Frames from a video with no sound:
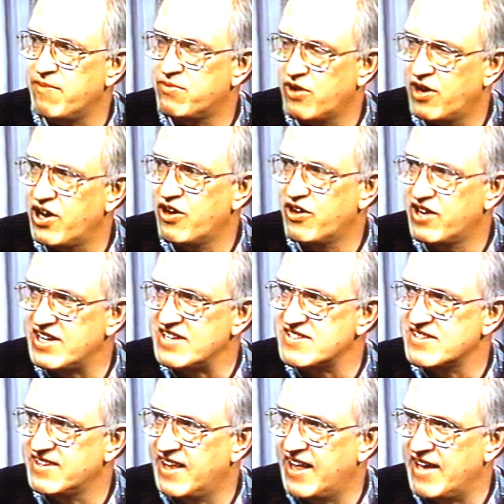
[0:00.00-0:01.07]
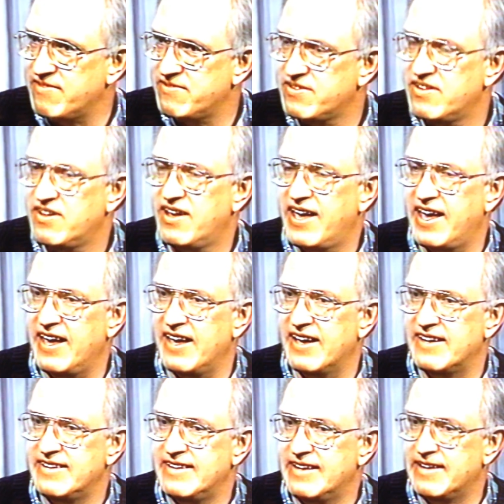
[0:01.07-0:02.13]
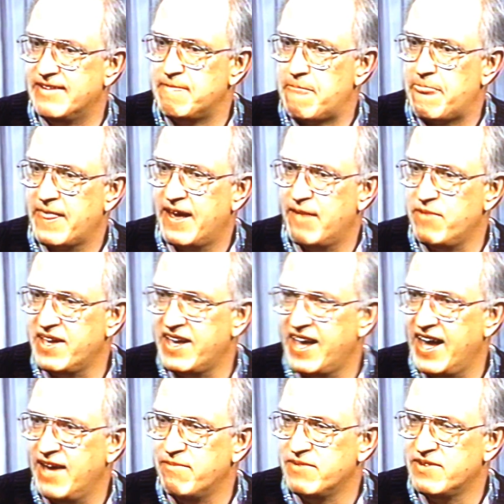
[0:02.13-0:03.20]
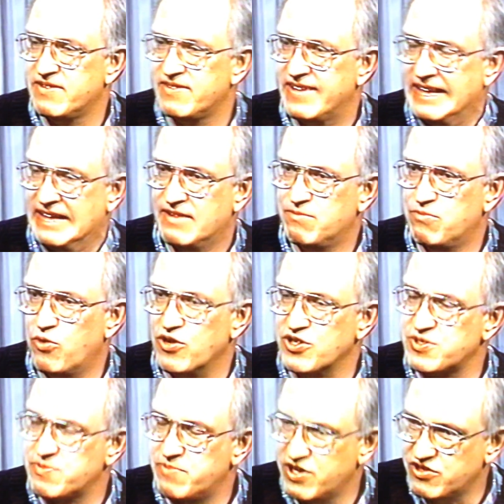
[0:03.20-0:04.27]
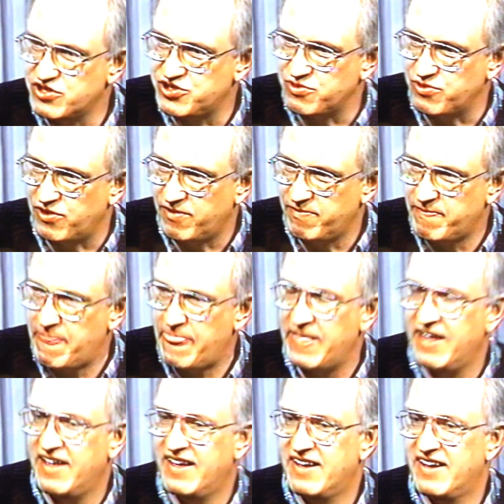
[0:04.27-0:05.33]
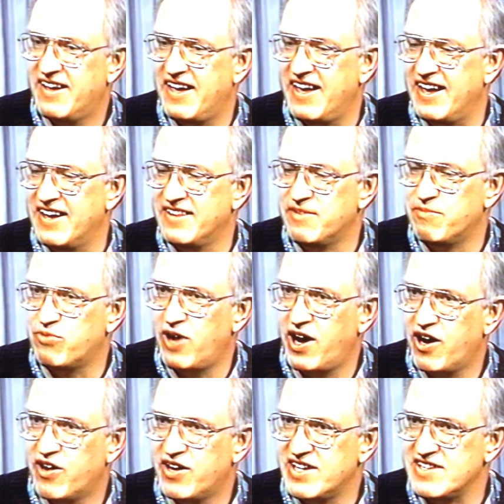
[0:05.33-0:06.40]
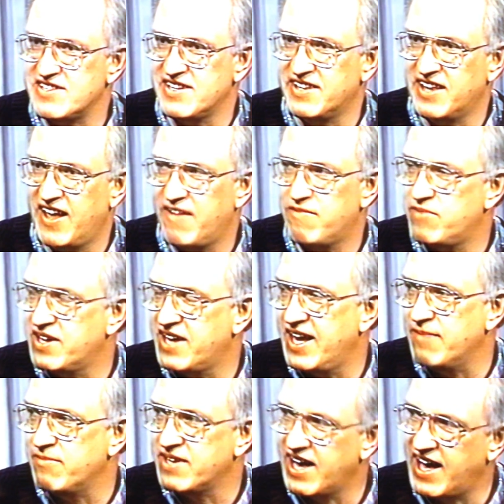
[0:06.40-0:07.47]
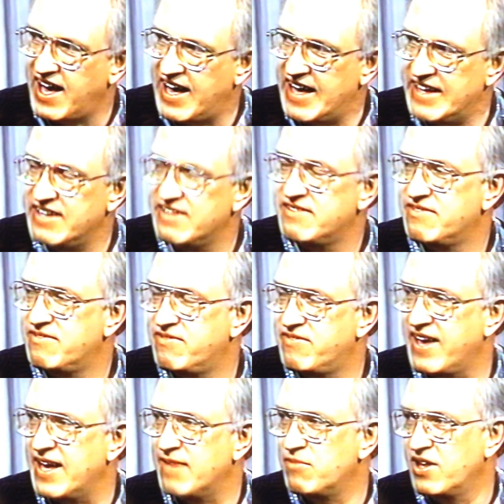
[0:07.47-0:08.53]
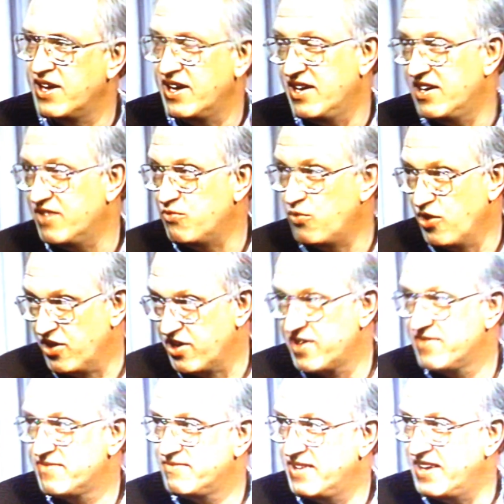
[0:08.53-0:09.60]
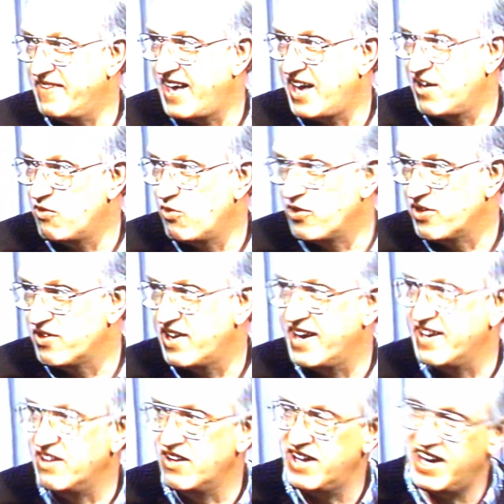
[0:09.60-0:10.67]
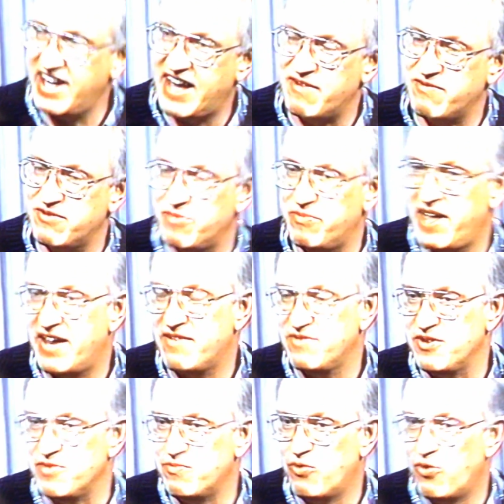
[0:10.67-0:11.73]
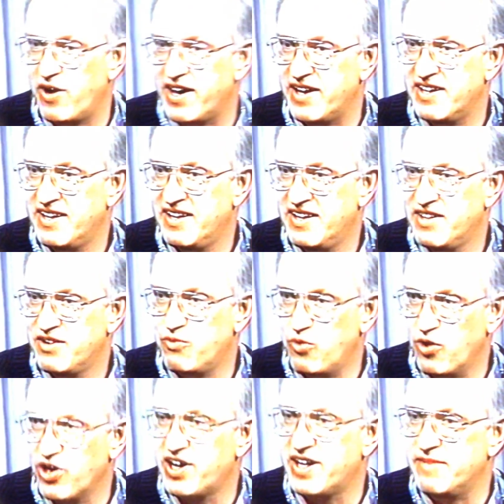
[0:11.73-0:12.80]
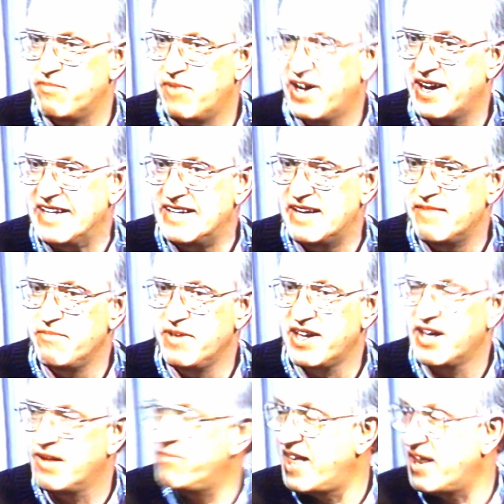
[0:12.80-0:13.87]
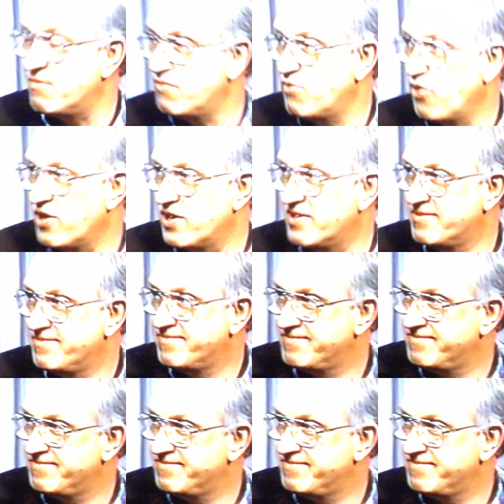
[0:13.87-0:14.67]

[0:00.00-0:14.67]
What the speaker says: my priorities in life, and I became more spiritual, and the priorities in life became God, family, and work in that order. And looking at it from that viewpoint, work and money didn't become that important.